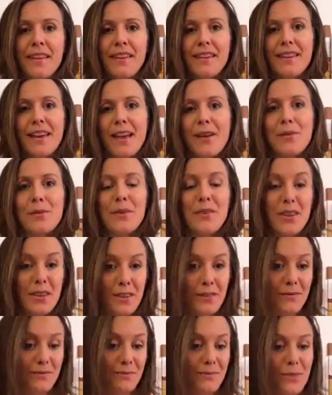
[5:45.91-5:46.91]
Now, we kind
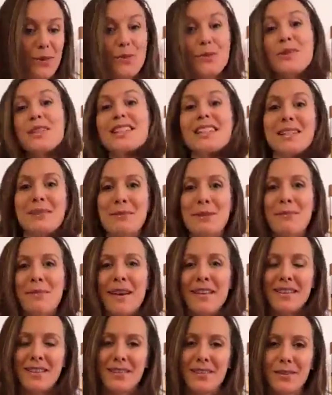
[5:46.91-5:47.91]
of talked a little bit
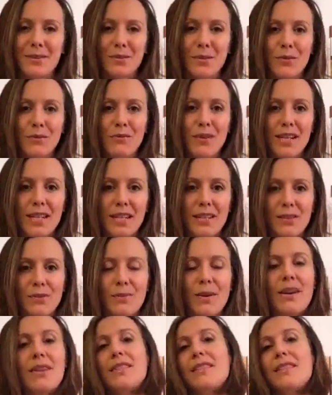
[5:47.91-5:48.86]
about this already as well,